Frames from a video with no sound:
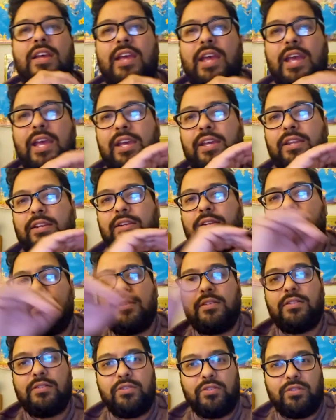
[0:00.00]
and
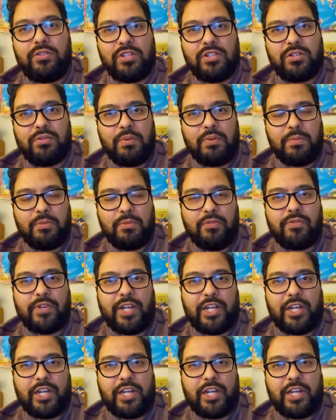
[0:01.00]
you just remove